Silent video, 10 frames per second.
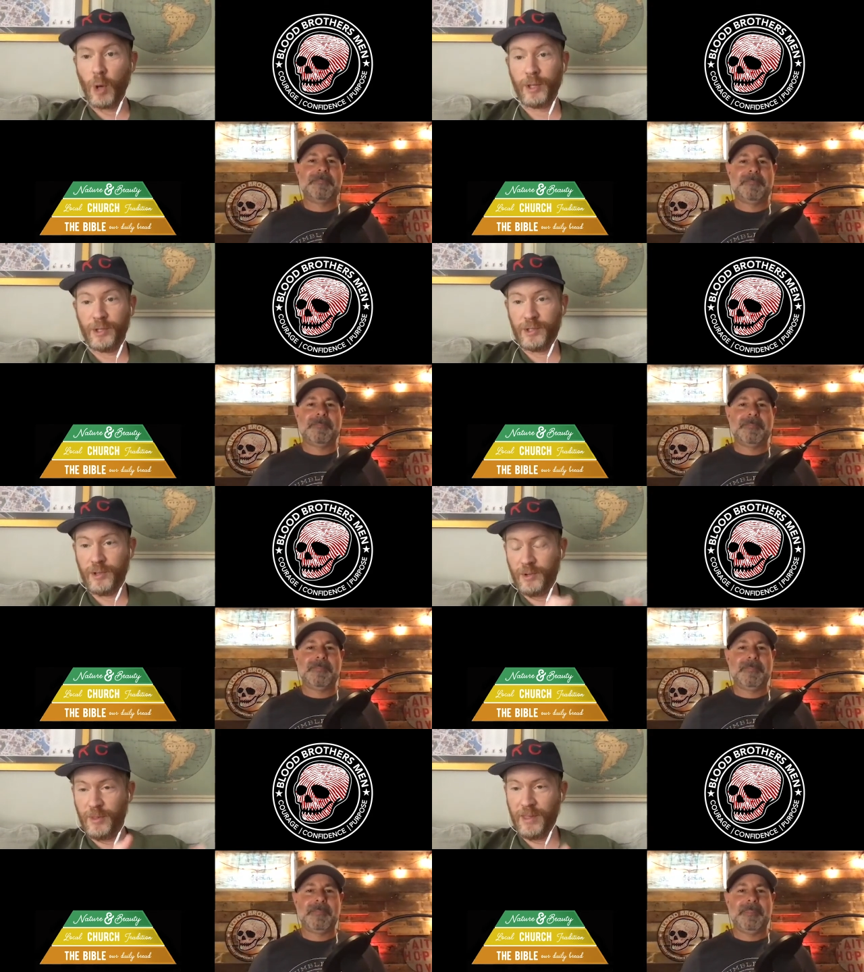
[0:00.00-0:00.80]

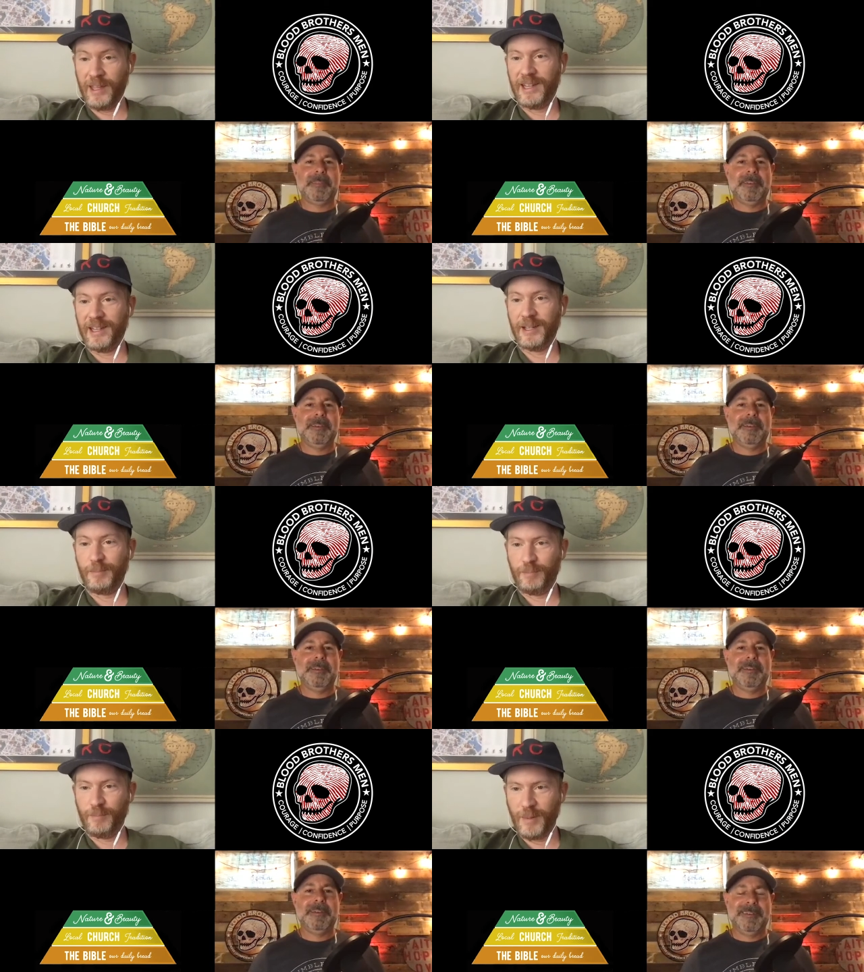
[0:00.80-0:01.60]
Speaker 1: concerned with like getting a
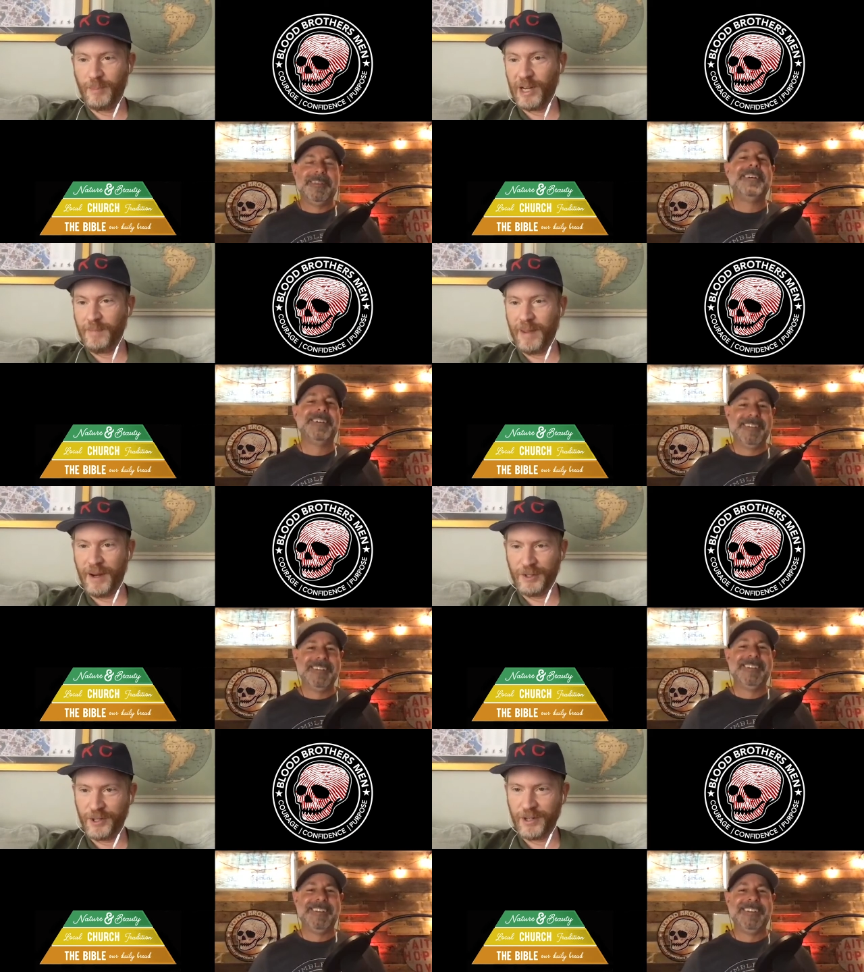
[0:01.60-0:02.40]
a pretty
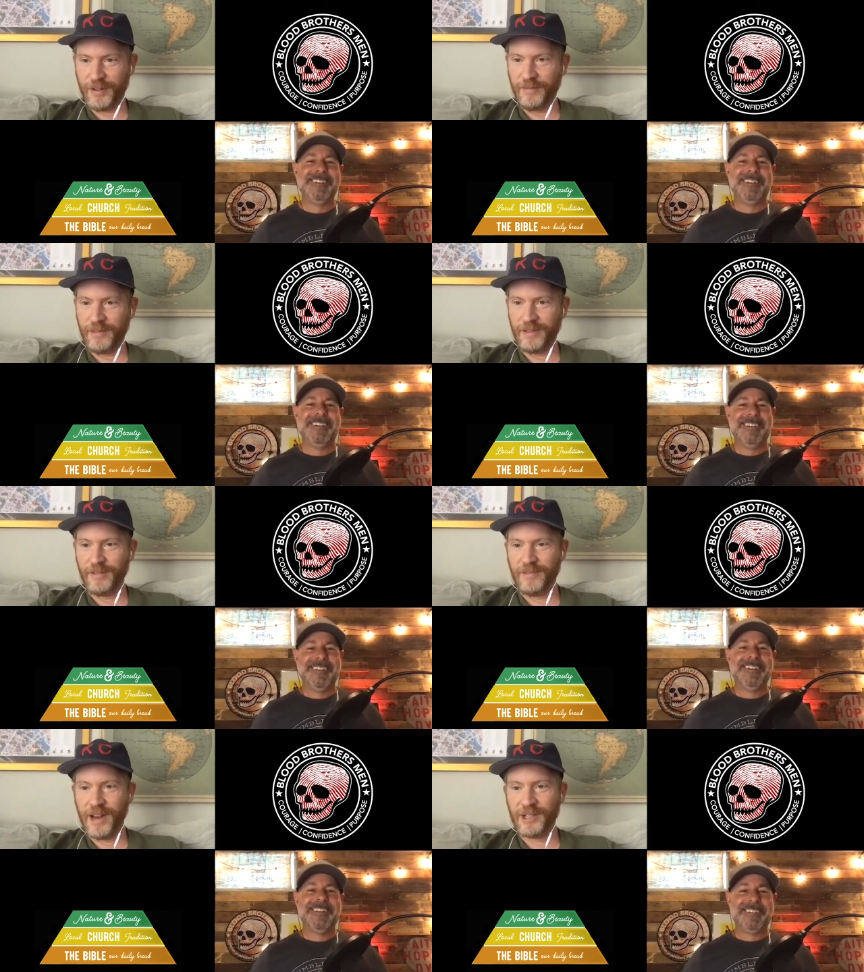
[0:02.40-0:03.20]
picture of of
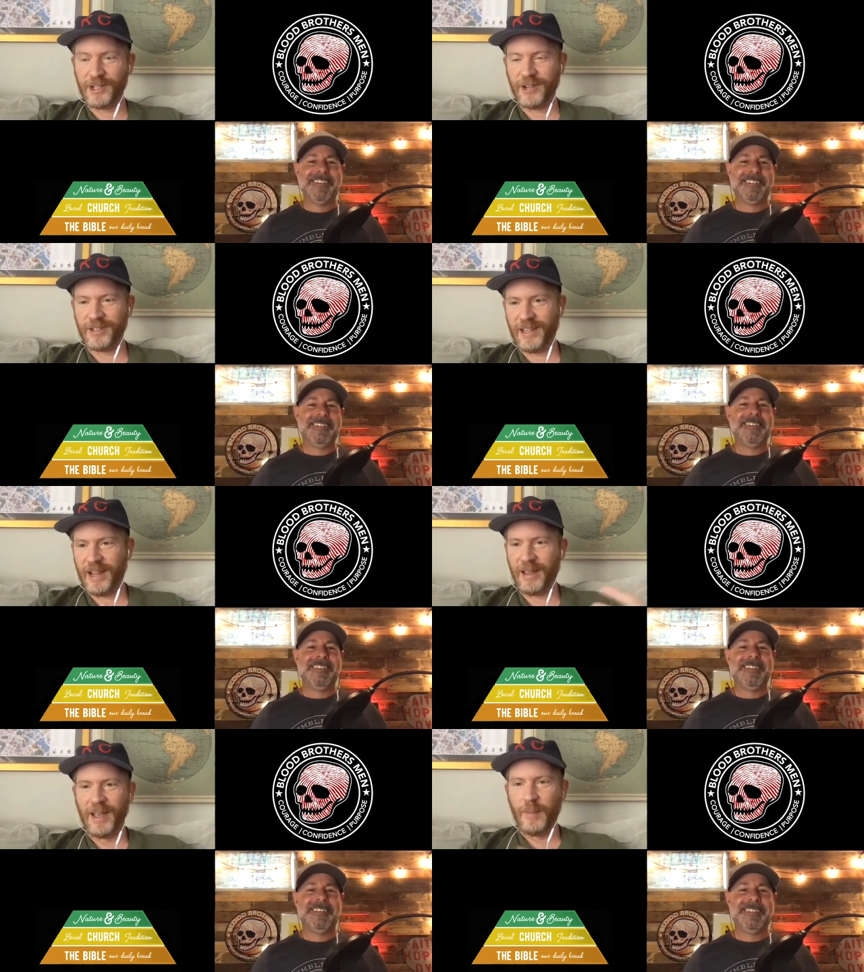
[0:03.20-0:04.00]
nature to like
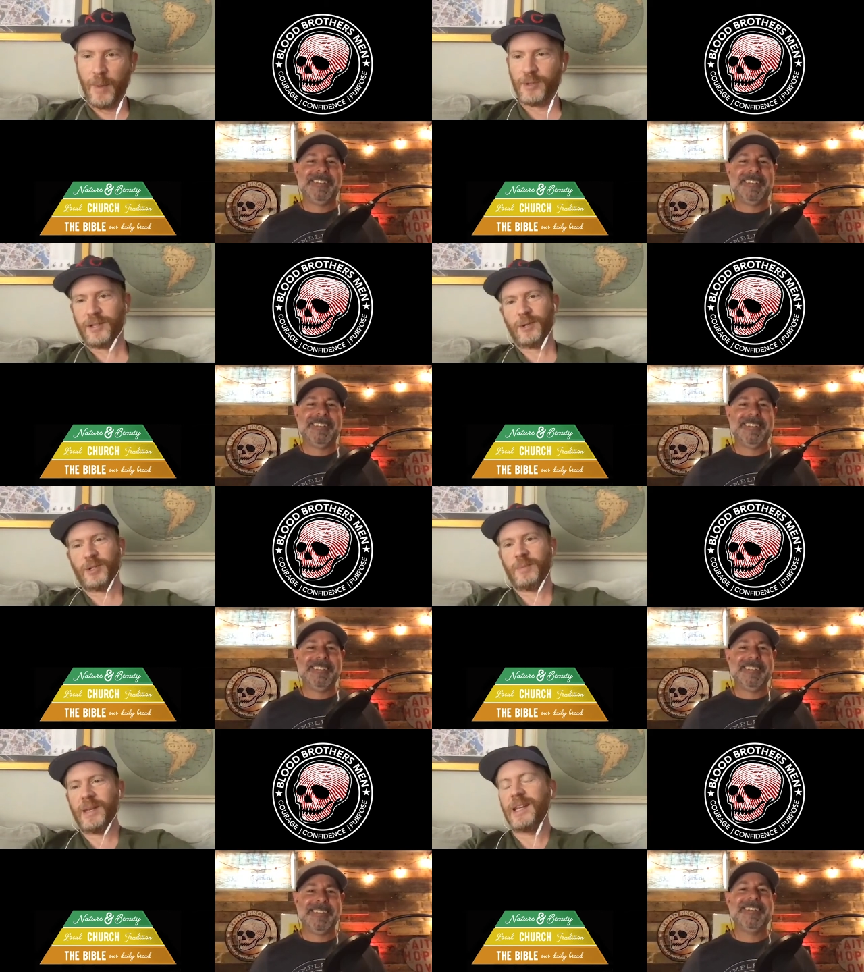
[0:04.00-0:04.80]
post on
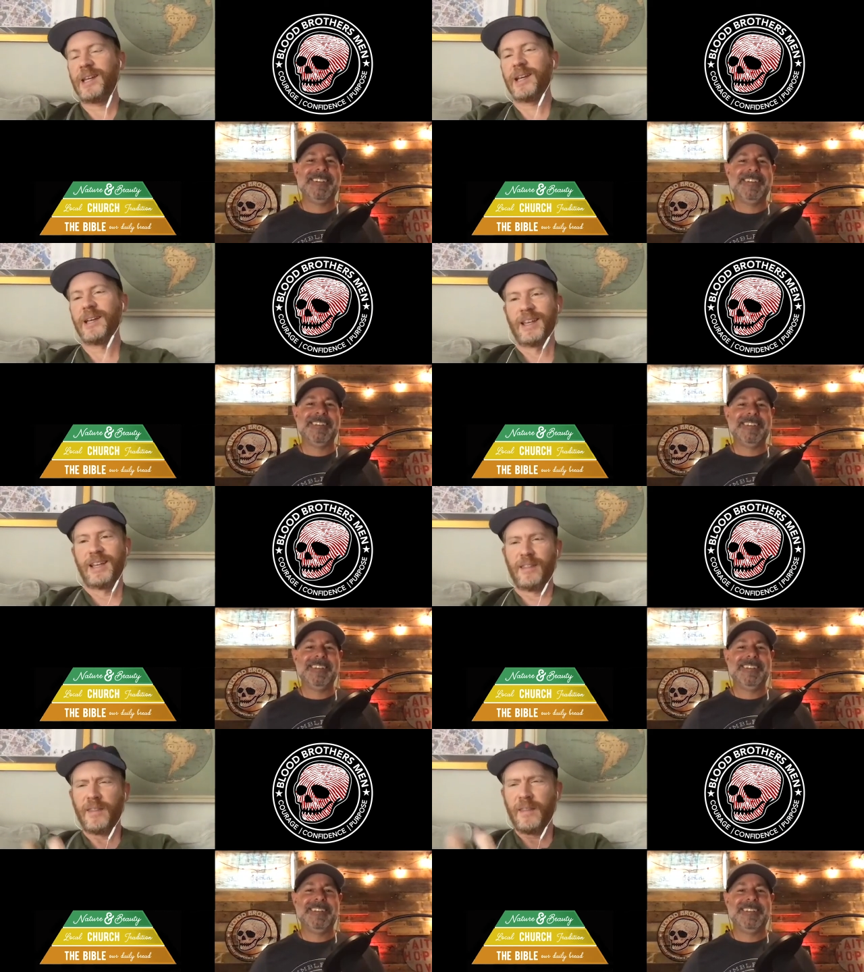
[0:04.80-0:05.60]
social media
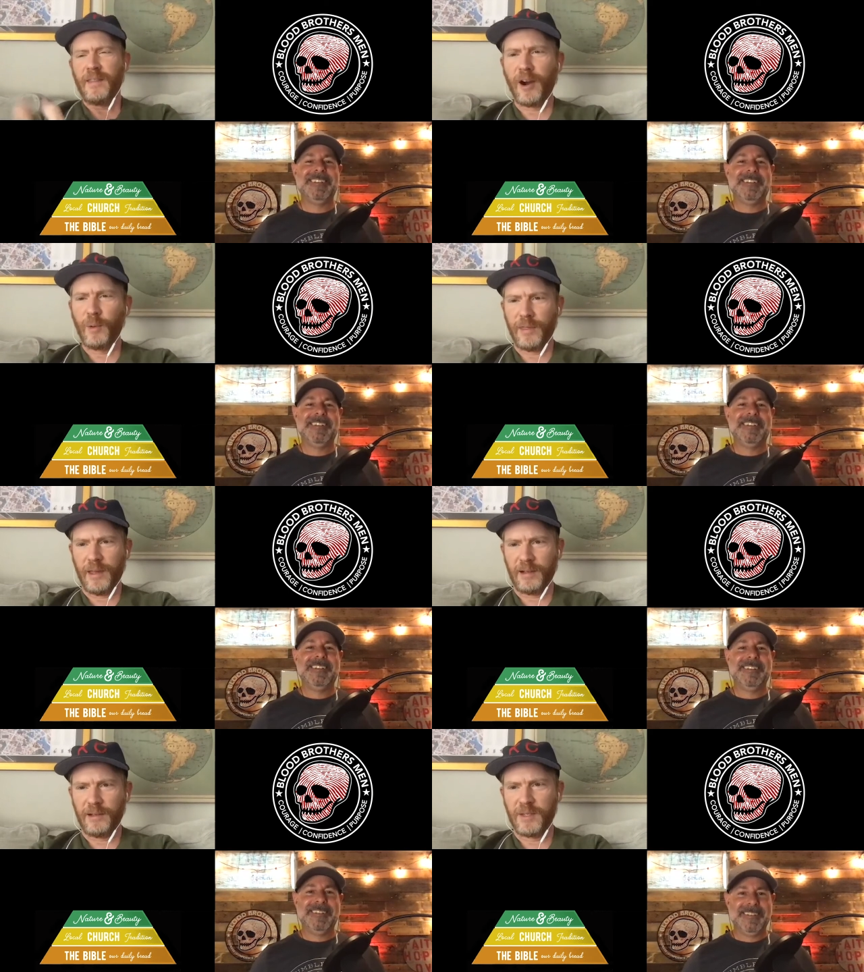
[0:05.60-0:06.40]
than they are with
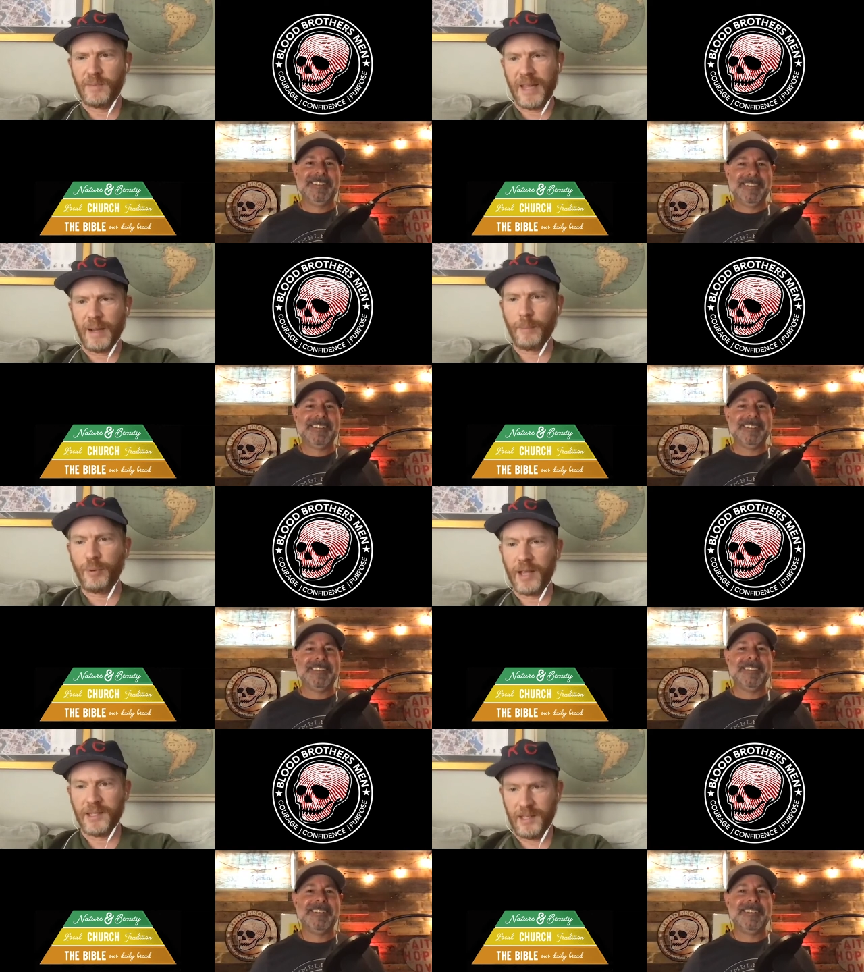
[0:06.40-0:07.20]
like just being
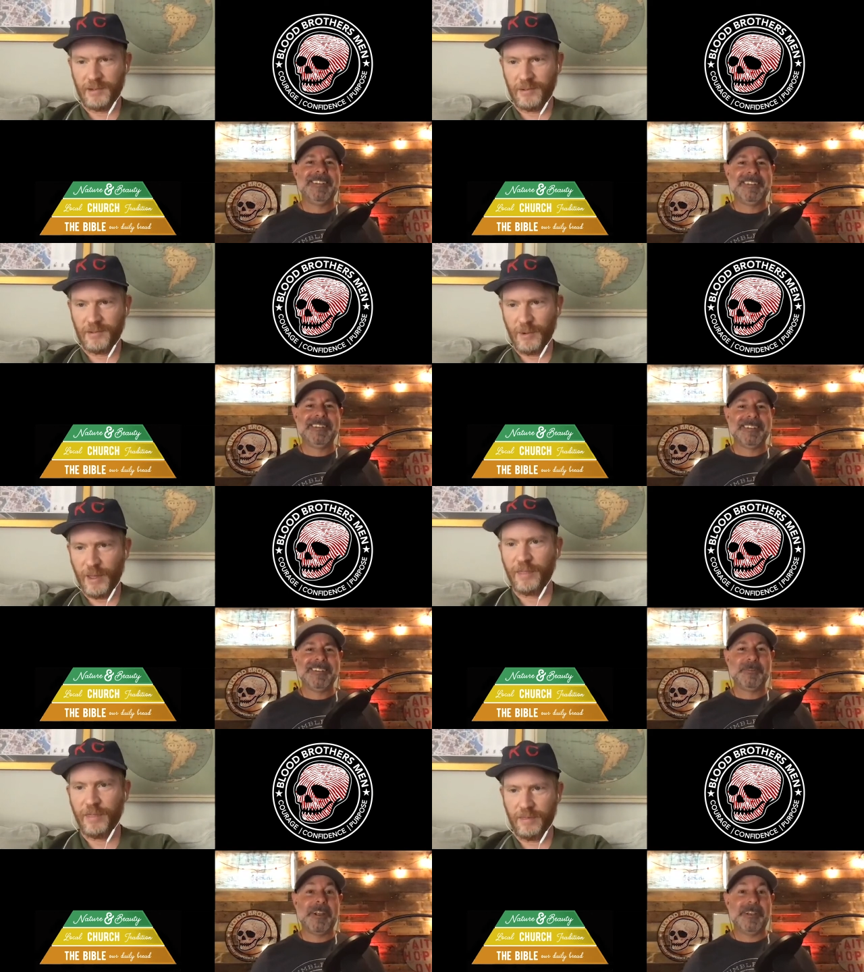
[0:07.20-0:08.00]
present
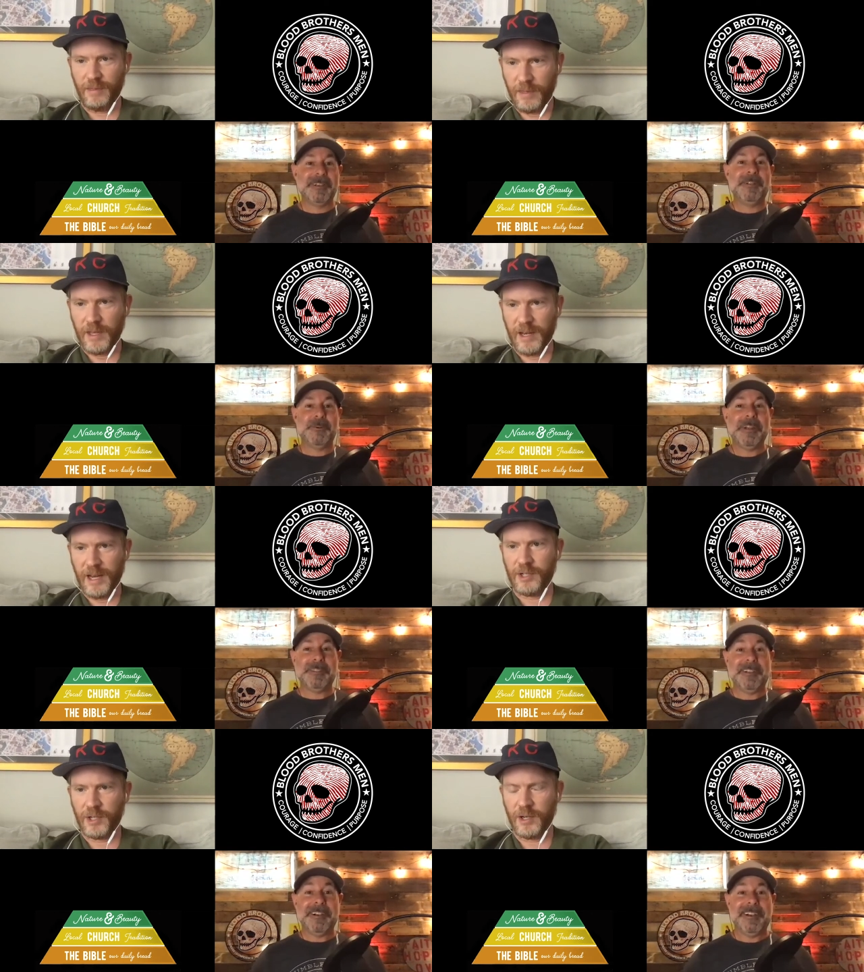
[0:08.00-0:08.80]
with right. You're right the
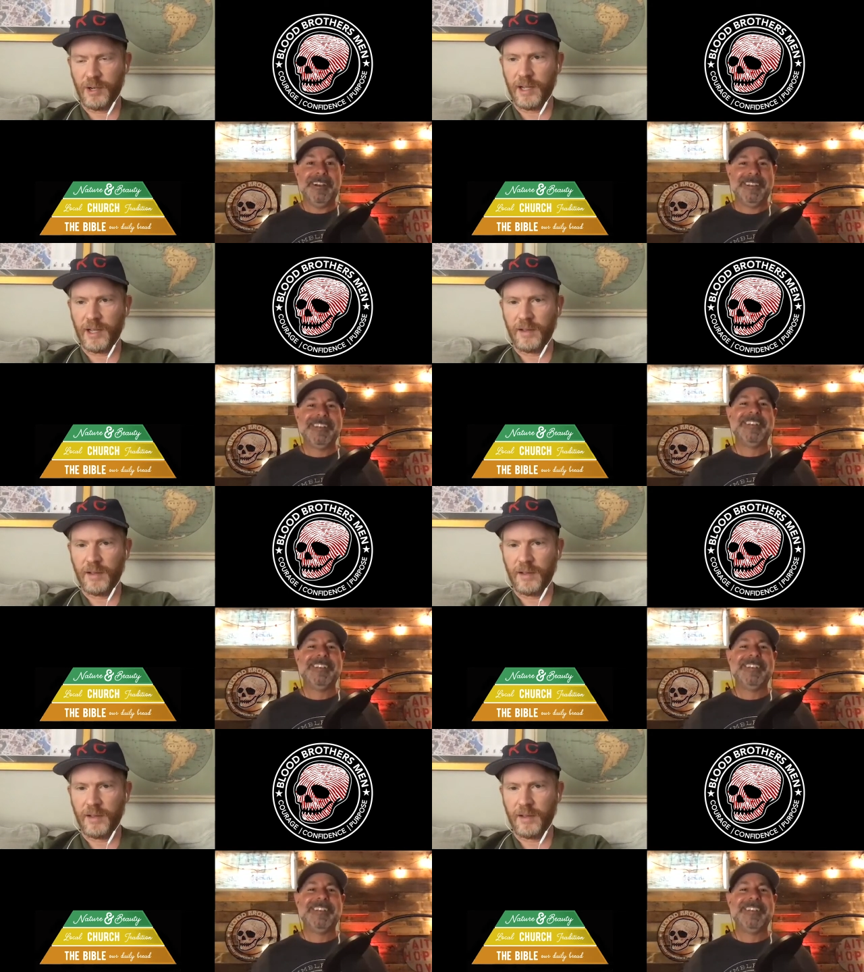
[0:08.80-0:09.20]
nature